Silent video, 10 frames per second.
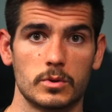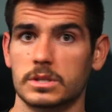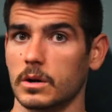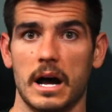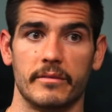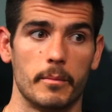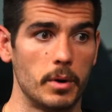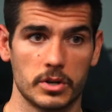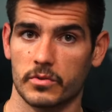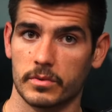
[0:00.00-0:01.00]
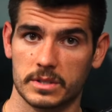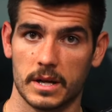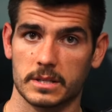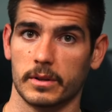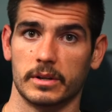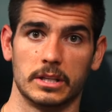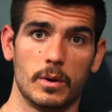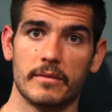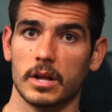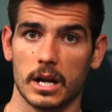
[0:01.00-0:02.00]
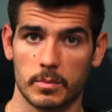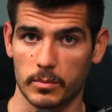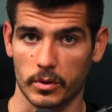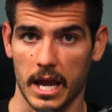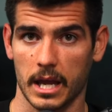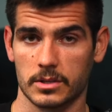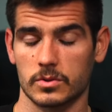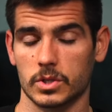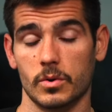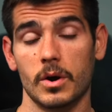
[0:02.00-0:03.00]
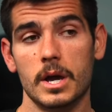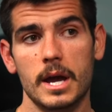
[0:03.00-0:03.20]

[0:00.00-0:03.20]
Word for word: you still have a bunch of responsibility. You have a lot of people to answer to.